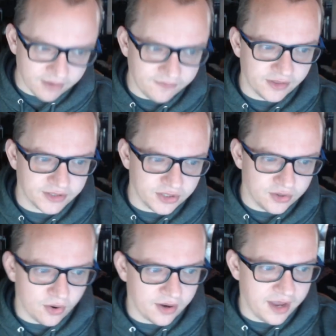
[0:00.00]

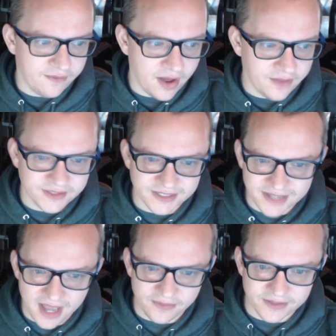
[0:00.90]
Villasenor Avon. This is
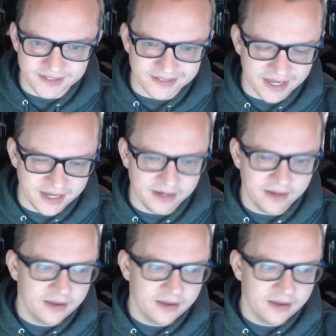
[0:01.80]
not. This is I'm